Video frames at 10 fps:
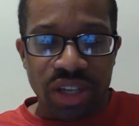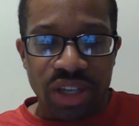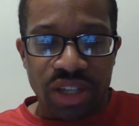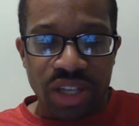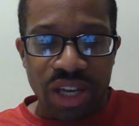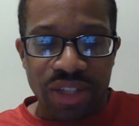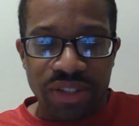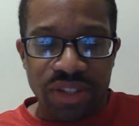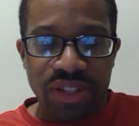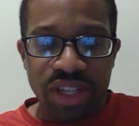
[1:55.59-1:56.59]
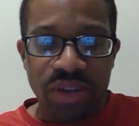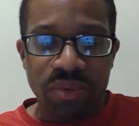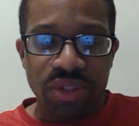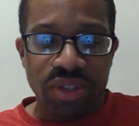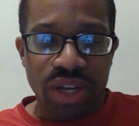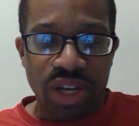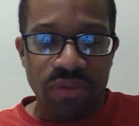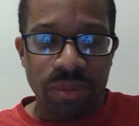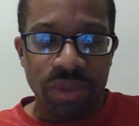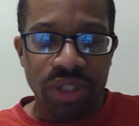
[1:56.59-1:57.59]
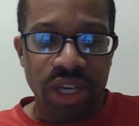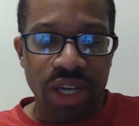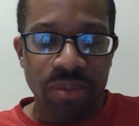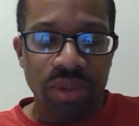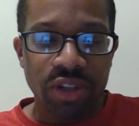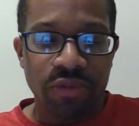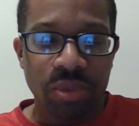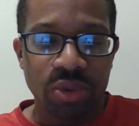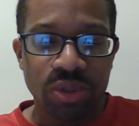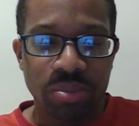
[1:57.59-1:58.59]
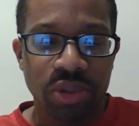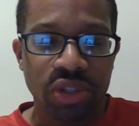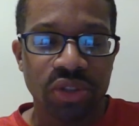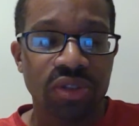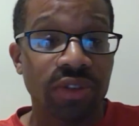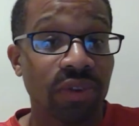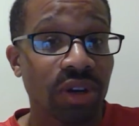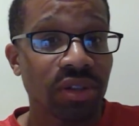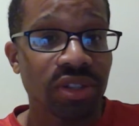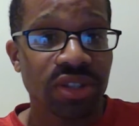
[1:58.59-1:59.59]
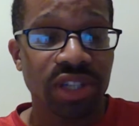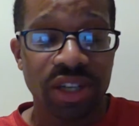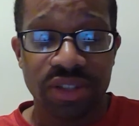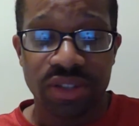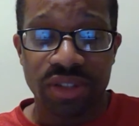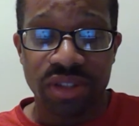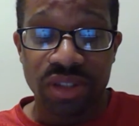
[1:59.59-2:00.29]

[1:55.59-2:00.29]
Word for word: and has instead resigned from the Academy of Motion Pictures of Arts and Sciences.